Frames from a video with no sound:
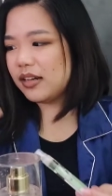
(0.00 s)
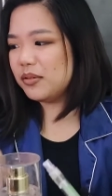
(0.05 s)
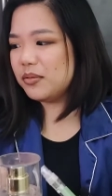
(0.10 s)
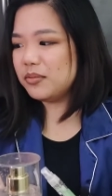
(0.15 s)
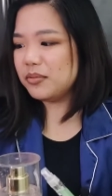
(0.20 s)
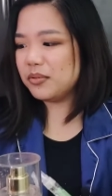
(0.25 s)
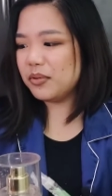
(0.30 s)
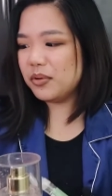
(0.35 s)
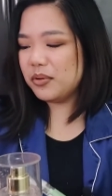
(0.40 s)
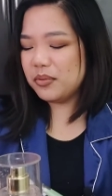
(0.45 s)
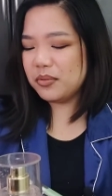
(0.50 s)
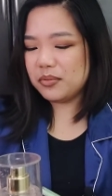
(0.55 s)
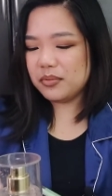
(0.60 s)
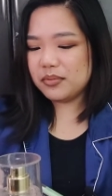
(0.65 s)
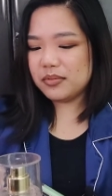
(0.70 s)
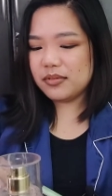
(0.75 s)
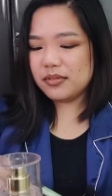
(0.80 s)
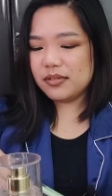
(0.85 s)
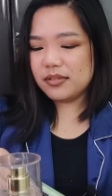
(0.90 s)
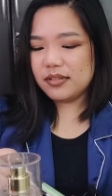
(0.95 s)
I don't know.
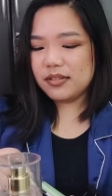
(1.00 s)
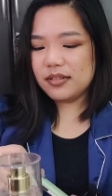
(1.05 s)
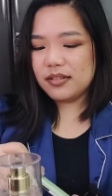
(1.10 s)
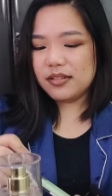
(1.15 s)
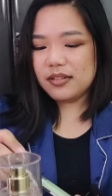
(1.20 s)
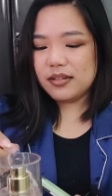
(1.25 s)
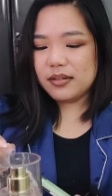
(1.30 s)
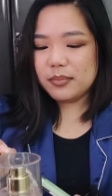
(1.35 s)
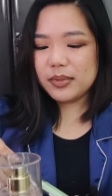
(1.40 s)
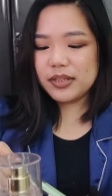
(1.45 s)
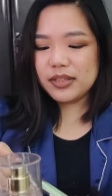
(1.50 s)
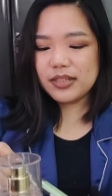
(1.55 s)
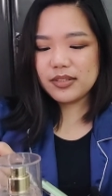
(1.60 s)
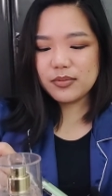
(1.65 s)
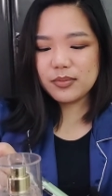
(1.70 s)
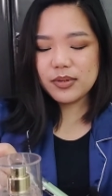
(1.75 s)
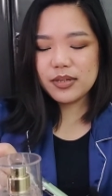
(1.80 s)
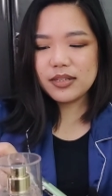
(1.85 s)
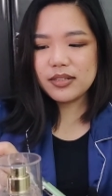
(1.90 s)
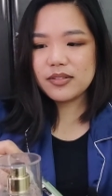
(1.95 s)
But
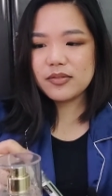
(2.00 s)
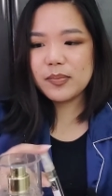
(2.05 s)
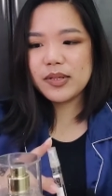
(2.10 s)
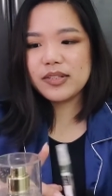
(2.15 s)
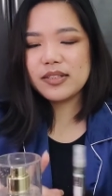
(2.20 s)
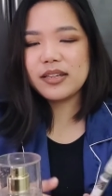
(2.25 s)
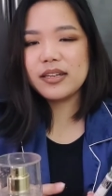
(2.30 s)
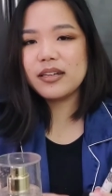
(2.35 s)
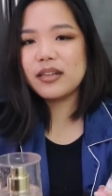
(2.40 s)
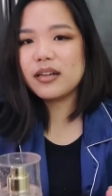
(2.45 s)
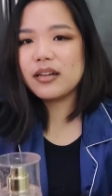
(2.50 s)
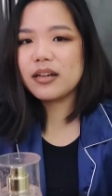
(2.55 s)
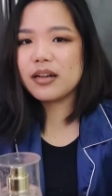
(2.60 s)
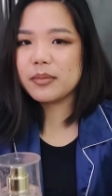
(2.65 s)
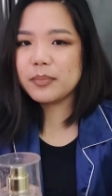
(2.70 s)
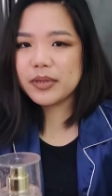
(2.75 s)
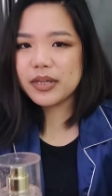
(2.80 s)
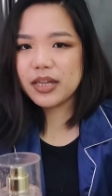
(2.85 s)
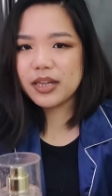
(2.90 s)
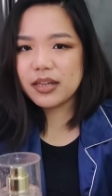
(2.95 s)
this one smells like a
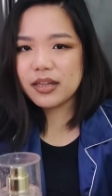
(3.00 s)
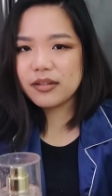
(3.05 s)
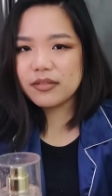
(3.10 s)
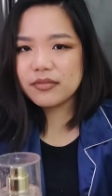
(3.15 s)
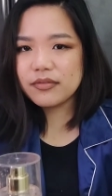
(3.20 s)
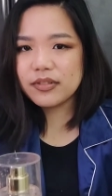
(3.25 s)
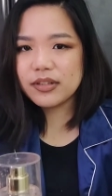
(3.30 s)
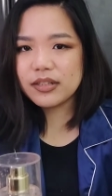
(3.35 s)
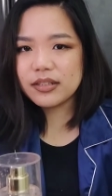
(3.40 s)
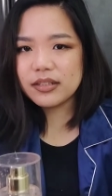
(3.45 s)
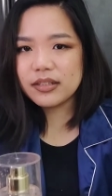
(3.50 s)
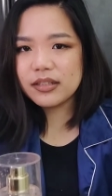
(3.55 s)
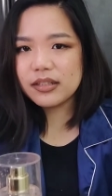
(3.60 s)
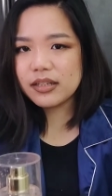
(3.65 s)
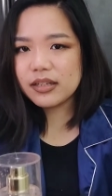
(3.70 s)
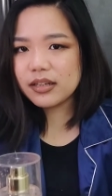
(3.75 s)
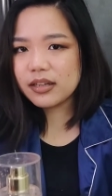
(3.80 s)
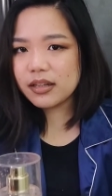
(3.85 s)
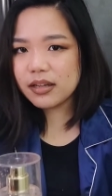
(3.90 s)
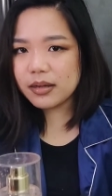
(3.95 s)
cupcake. A
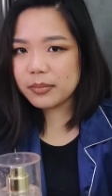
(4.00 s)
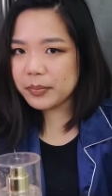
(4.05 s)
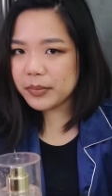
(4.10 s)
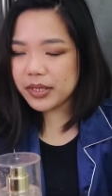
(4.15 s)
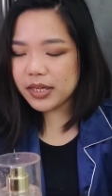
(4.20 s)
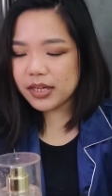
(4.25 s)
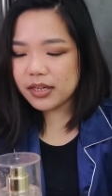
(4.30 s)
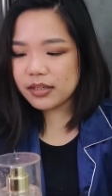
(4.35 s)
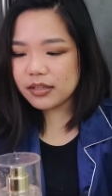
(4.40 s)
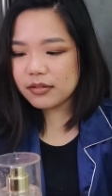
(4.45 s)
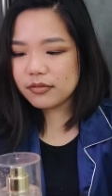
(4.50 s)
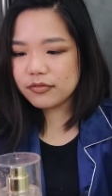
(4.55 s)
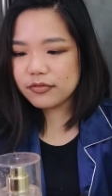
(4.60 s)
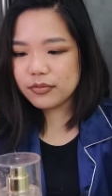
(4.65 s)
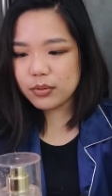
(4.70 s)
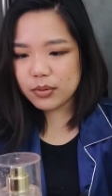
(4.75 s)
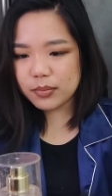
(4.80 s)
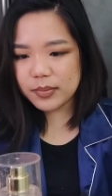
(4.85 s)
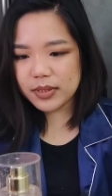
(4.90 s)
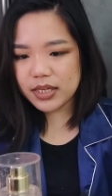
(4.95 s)
vanilla cupcake
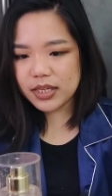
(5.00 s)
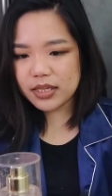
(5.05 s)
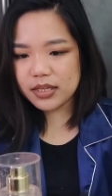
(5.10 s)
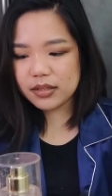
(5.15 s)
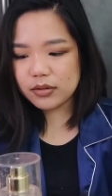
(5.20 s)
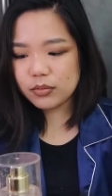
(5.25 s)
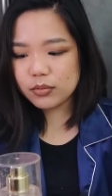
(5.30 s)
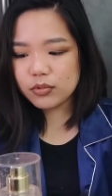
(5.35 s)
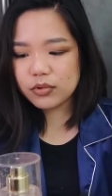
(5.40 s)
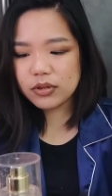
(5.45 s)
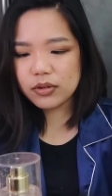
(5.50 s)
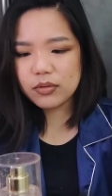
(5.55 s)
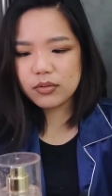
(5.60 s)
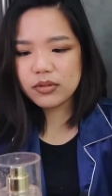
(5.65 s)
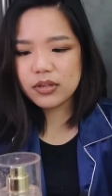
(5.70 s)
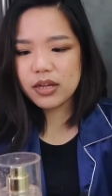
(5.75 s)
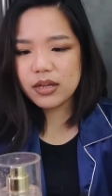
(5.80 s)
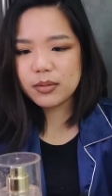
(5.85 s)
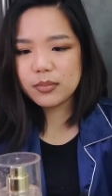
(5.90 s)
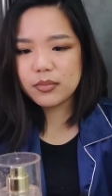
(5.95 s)
for me. Nung una
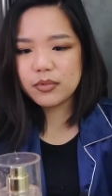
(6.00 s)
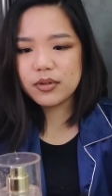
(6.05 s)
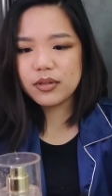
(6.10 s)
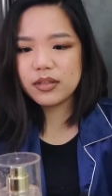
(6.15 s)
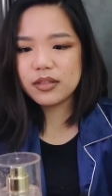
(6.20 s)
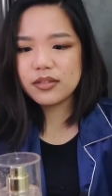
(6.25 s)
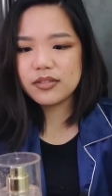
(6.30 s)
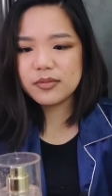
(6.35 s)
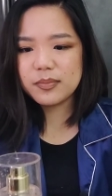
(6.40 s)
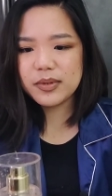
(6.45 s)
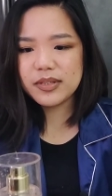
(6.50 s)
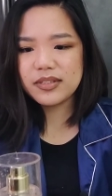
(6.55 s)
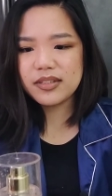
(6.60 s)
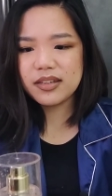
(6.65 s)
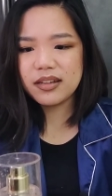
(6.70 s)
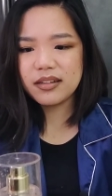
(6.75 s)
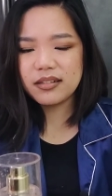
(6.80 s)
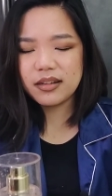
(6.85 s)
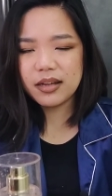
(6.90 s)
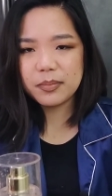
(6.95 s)
kong naamoy, it smells
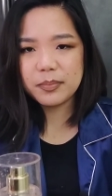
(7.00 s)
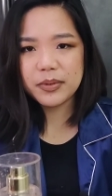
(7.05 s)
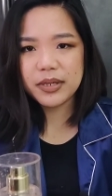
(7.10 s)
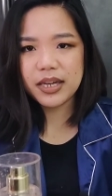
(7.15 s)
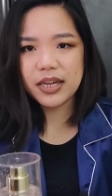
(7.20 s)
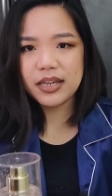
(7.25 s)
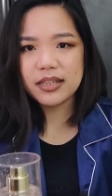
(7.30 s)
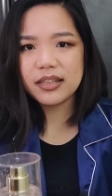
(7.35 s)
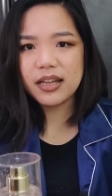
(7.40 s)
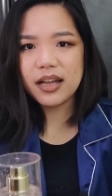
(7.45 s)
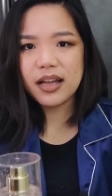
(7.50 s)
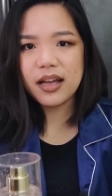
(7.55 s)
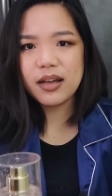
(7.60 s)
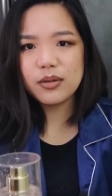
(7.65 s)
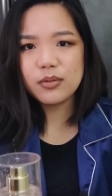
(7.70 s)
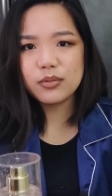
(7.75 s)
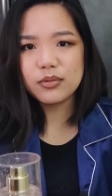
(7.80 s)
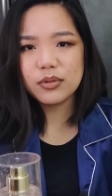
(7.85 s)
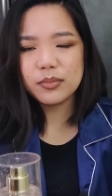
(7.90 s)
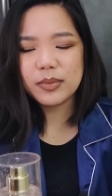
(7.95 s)
like a cupcake.
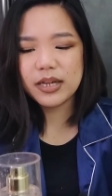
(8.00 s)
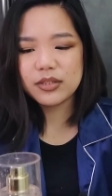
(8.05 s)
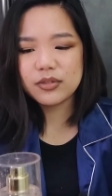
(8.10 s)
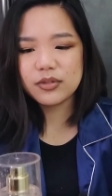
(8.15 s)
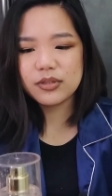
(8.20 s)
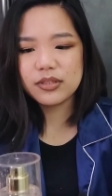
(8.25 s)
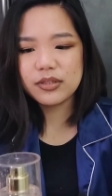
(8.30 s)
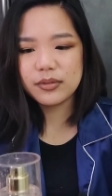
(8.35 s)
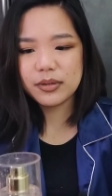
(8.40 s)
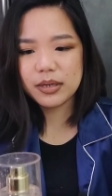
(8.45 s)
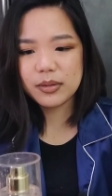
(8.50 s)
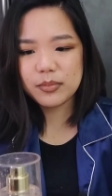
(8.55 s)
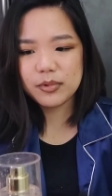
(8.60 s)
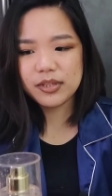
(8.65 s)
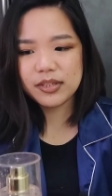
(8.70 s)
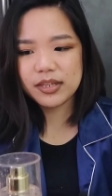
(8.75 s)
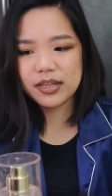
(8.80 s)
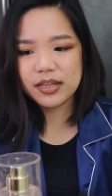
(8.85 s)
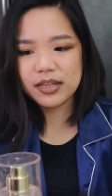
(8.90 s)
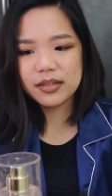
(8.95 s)
Nakakagutom actually yung
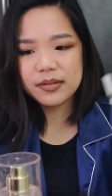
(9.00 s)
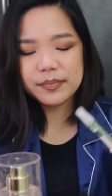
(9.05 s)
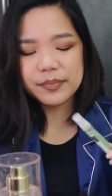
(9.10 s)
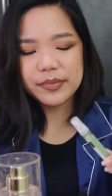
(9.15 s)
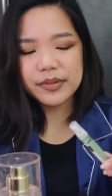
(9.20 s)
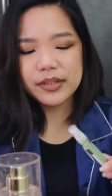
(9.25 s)
amoy niya.